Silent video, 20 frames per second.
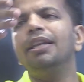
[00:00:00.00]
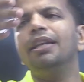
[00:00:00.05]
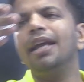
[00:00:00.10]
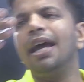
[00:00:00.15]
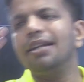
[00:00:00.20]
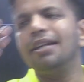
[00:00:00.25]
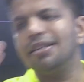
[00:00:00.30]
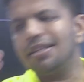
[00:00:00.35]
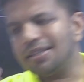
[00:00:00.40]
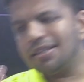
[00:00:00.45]
They
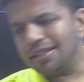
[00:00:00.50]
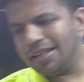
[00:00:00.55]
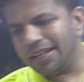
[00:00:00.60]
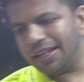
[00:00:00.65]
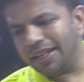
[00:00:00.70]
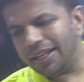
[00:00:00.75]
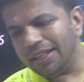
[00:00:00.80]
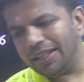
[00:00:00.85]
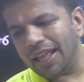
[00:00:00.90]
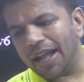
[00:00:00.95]
are just
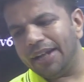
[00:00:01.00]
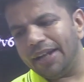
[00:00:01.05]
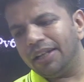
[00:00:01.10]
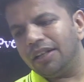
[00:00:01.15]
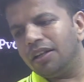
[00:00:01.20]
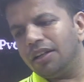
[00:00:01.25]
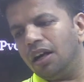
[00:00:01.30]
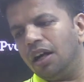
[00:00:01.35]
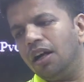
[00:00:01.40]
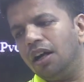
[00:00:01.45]
checking
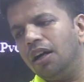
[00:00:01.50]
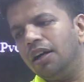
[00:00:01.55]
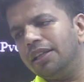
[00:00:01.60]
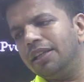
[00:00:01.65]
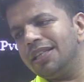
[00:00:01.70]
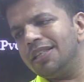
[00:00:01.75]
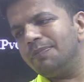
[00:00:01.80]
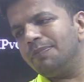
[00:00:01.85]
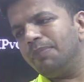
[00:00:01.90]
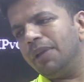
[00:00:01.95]
that
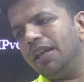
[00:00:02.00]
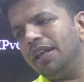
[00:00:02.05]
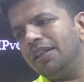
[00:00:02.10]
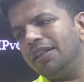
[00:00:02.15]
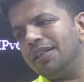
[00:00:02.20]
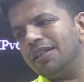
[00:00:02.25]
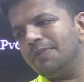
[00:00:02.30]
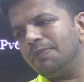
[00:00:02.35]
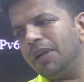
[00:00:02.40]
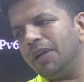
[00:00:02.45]

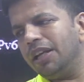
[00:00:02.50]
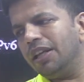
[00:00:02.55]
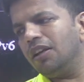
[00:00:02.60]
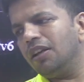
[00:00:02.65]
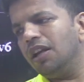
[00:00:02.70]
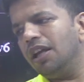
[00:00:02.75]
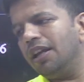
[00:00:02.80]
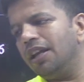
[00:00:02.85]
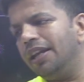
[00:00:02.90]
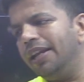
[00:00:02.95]
this
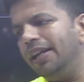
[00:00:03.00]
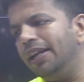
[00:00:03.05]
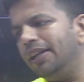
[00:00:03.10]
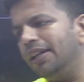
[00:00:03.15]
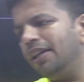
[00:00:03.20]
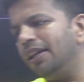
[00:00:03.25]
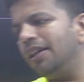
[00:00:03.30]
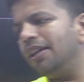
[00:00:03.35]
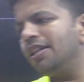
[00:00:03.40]
particular letter